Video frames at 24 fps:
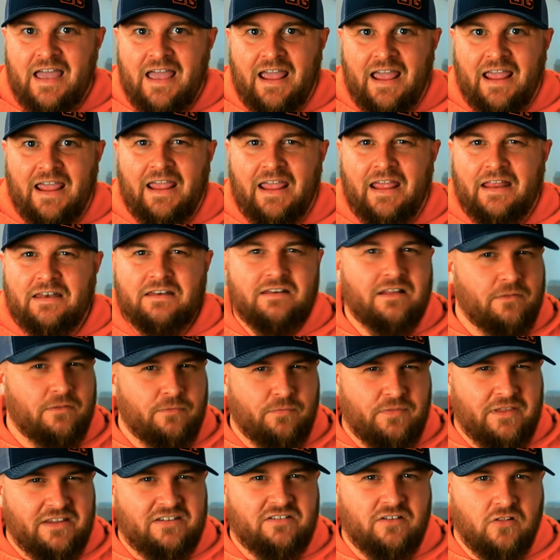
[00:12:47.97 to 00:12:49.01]
and
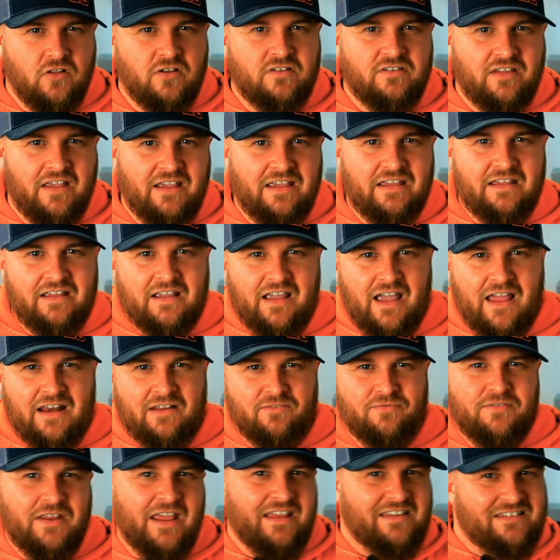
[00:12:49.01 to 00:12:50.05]
this looks like it kind
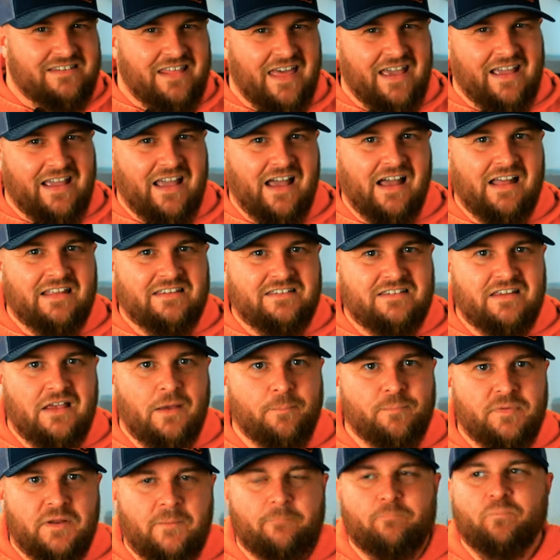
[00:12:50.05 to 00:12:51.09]
of takes that
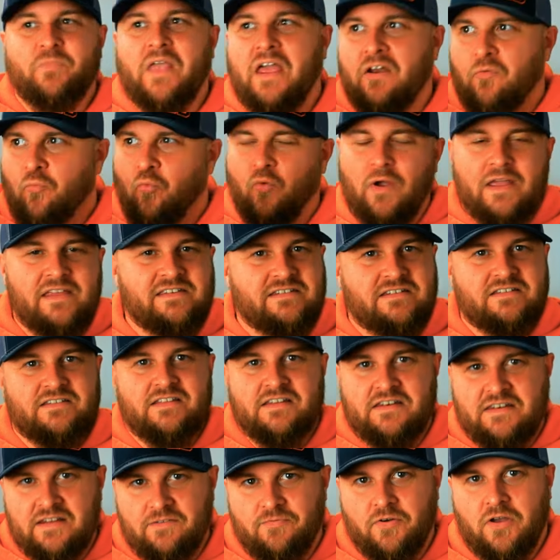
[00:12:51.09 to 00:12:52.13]
concept and raises the
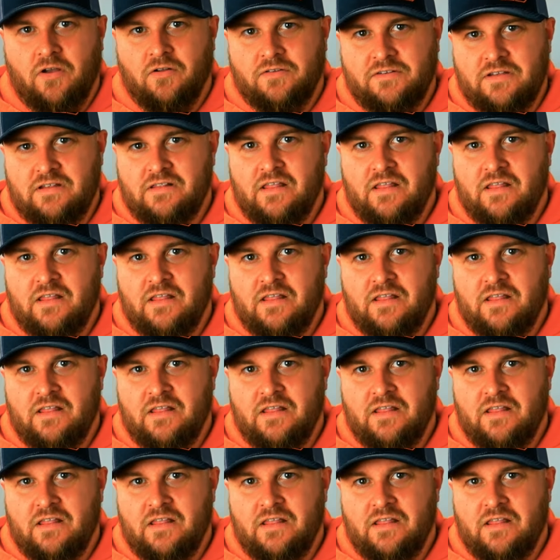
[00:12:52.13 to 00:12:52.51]
difficulty